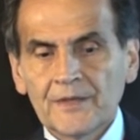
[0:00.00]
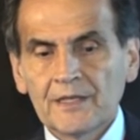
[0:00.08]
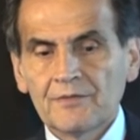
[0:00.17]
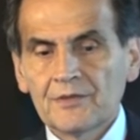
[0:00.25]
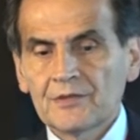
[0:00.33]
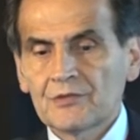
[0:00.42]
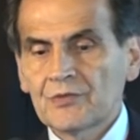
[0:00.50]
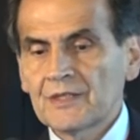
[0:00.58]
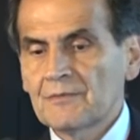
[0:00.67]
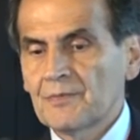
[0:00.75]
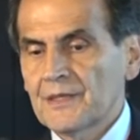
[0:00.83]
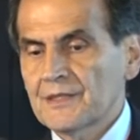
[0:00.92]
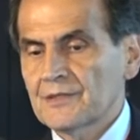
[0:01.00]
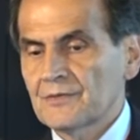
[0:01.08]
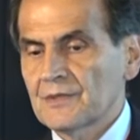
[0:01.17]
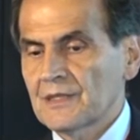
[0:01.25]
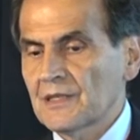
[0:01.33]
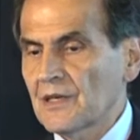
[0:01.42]
If you treat
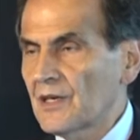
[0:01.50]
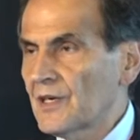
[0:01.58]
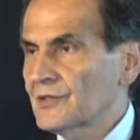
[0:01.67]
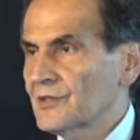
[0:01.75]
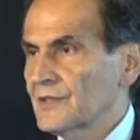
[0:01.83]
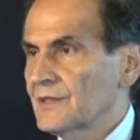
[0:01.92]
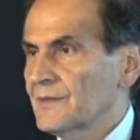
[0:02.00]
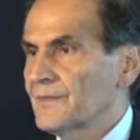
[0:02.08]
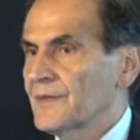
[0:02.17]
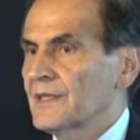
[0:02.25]
patients with glargine,